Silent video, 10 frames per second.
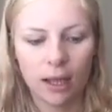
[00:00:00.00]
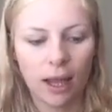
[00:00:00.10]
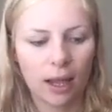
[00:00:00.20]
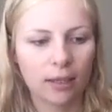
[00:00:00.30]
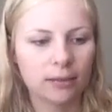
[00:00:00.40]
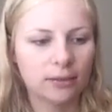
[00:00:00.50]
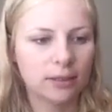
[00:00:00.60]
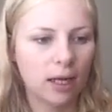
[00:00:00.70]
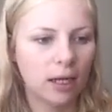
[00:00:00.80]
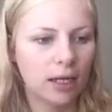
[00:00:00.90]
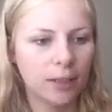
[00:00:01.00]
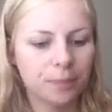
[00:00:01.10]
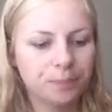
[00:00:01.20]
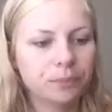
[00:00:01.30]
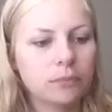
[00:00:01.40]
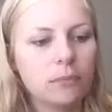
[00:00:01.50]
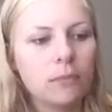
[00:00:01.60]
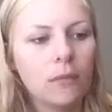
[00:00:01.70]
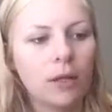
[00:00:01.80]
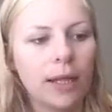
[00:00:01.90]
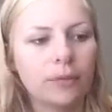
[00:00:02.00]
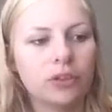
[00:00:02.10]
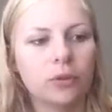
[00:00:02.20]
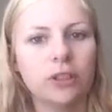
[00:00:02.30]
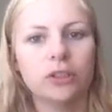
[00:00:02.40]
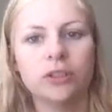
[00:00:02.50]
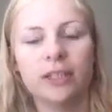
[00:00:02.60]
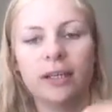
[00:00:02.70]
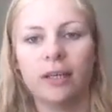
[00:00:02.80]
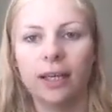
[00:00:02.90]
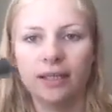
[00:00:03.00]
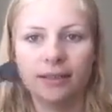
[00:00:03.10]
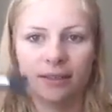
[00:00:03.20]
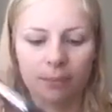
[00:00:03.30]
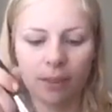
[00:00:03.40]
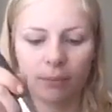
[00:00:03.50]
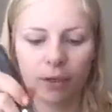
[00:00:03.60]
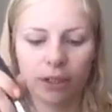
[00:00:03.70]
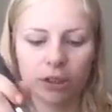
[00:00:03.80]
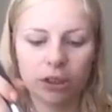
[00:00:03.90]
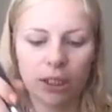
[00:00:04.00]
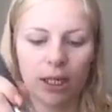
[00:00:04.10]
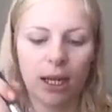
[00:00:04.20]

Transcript: and then I'm just going to take a stippling brush,